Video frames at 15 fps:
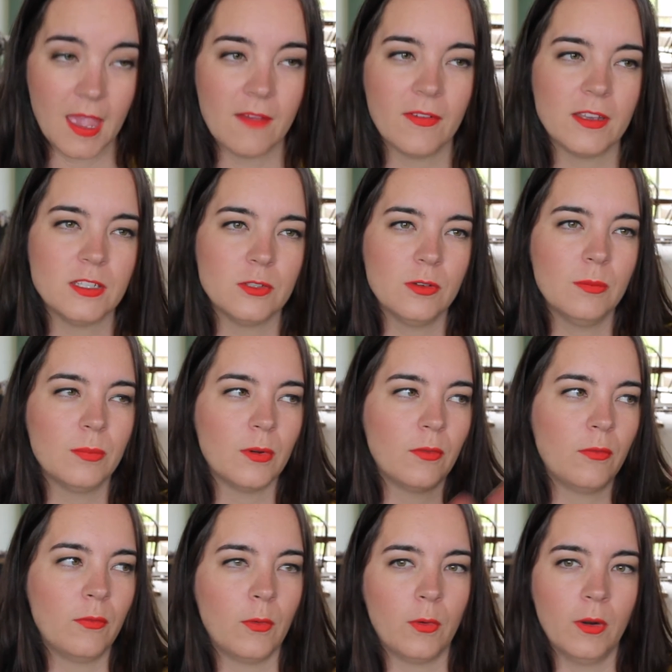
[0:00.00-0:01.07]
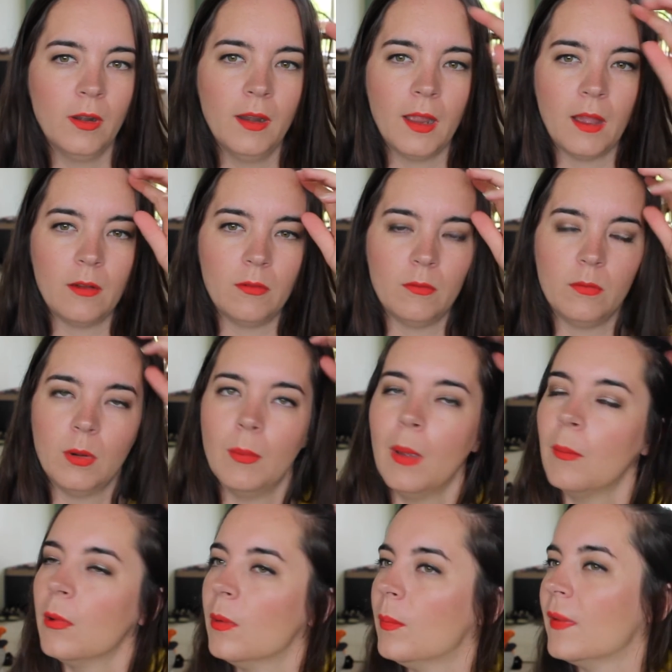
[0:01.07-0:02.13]
If I do it before, I'll
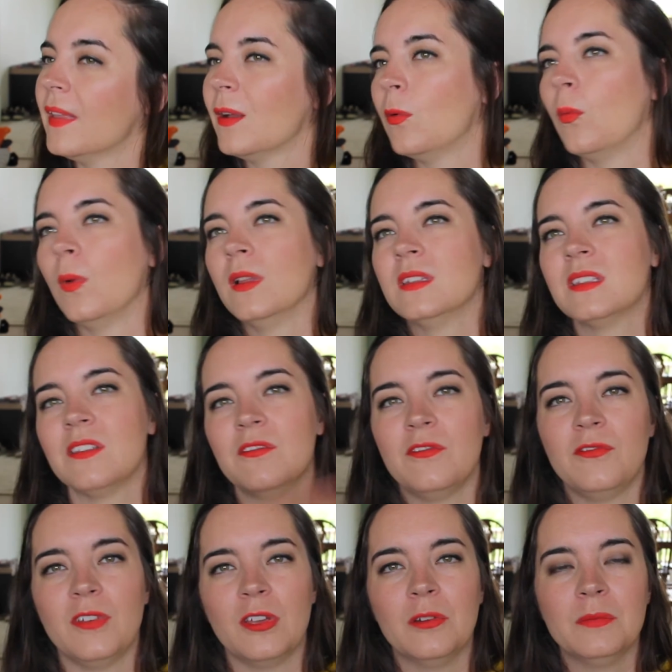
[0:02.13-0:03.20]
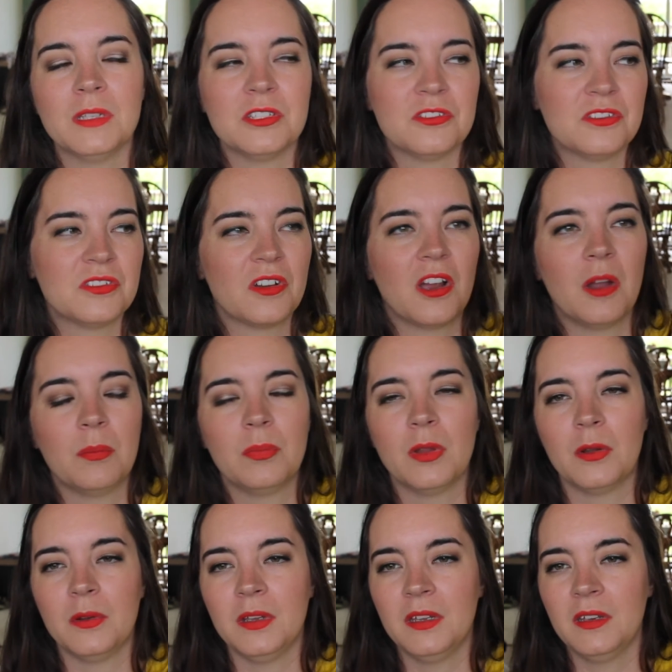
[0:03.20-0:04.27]
remember, but like once I film, I just start
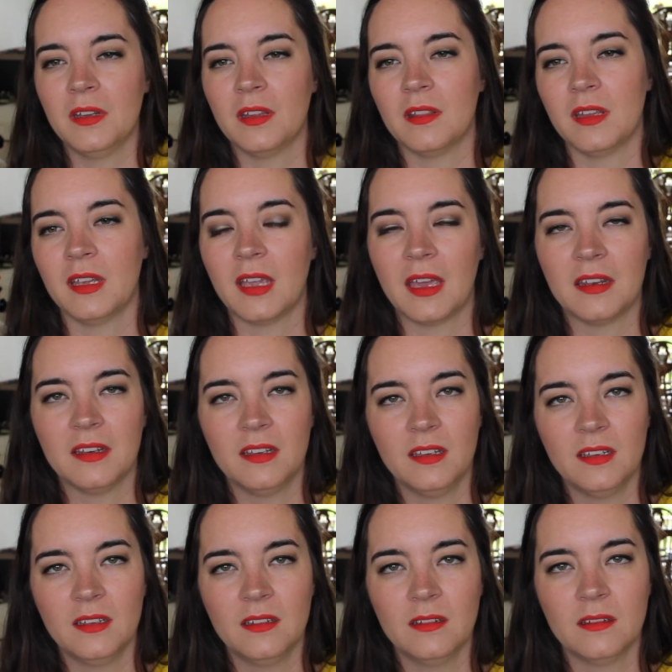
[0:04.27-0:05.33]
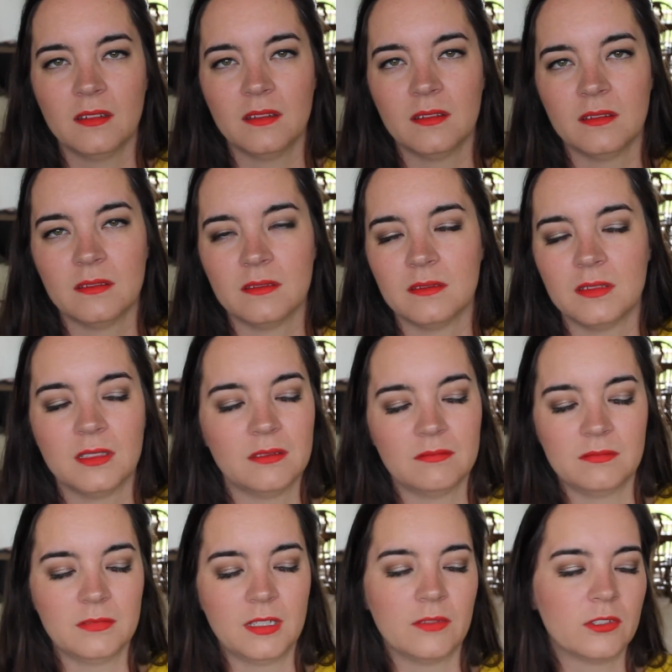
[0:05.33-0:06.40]
uploading and like editing,
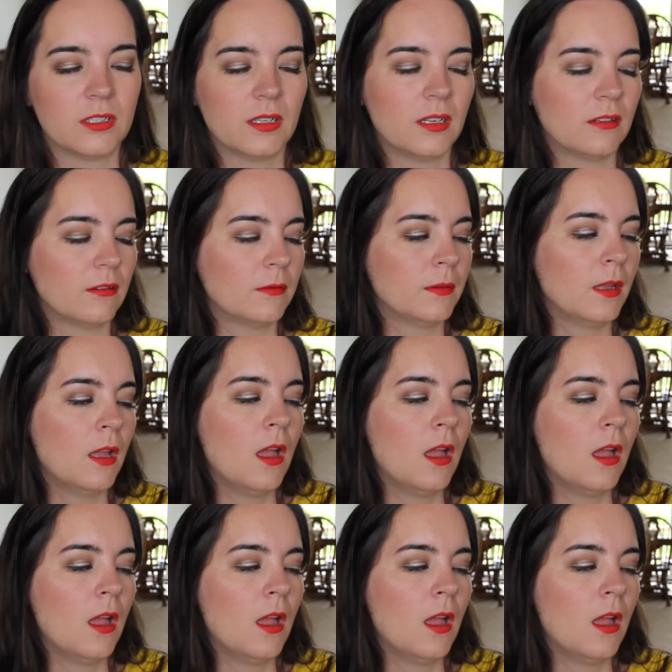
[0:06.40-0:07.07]
whatever, I don't know.